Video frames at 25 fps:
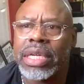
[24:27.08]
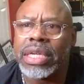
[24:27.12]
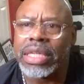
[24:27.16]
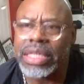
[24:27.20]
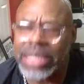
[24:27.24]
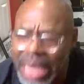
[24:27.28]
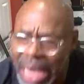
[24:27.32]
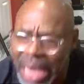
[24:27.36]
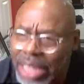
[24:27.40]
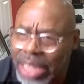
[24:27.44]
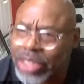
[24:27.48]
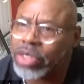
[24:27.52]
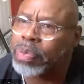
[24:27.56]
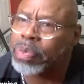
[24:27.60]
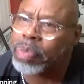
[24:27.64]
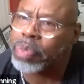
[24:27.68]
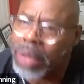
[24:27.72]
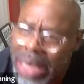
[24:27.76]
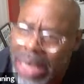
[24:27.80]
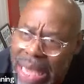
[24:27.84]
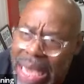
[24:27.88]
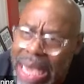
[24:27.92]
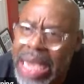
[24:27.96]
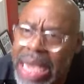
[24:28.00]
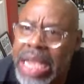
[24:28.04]
Yes,
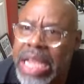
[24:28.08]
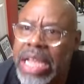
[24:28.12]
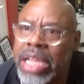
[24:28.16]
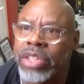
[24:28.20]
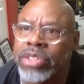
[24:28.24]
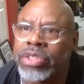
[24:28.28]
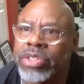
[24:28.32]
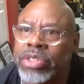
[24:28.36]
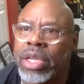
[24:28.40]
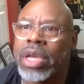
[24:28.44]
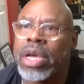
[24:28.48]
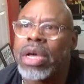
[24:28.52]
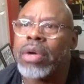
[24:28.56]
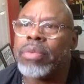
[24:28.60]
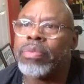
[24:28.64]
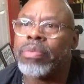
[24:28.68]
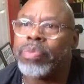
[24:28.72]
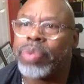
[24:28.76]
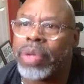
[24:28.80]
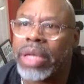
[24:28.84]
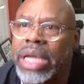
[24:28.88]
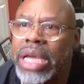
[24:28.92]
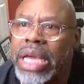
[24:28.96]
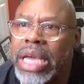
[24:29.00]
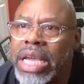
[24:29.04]
please.
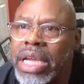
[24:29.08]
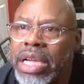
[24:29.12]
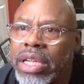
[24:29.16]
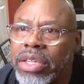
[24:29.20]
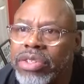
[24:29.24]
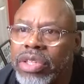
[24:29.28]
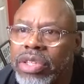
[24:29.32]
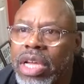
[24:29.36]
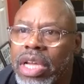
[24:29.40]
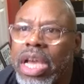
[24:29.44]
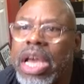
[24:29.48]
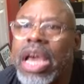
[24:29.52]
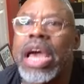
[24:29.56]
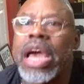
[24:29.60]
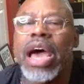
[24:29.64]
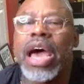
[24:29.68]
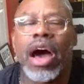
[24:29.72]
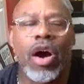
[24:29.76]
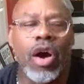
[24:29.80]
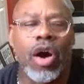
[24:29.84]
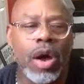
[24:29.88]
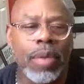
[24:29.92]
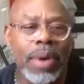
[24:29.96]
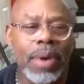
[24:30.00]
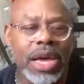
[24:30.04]

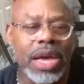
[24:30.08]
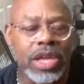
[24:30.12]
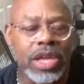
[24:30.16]
On my